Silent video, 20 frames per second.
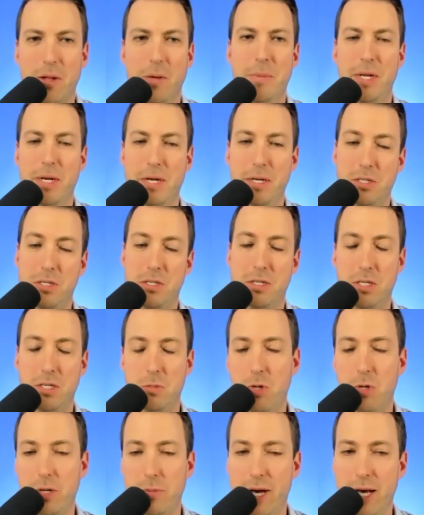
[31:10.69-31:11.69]
I mean, it's
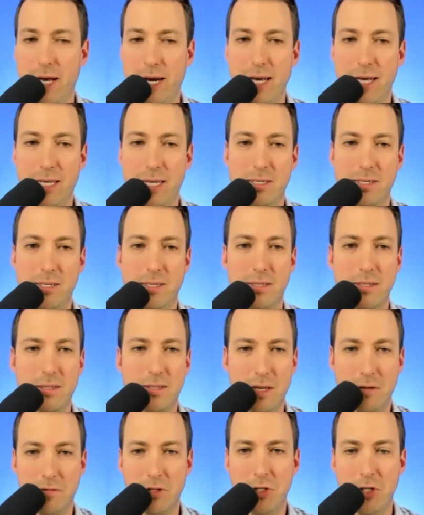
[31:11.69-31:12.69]
pretty badass.
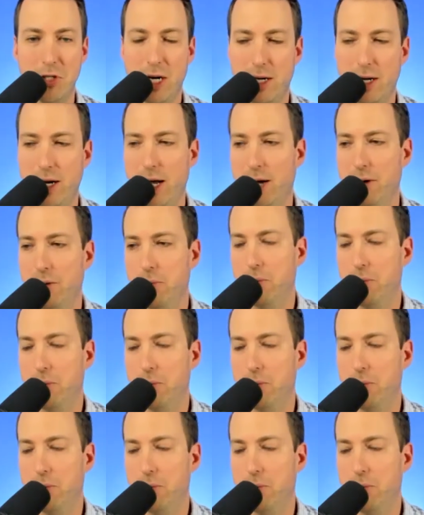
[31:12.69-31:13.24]
Definitely check it out.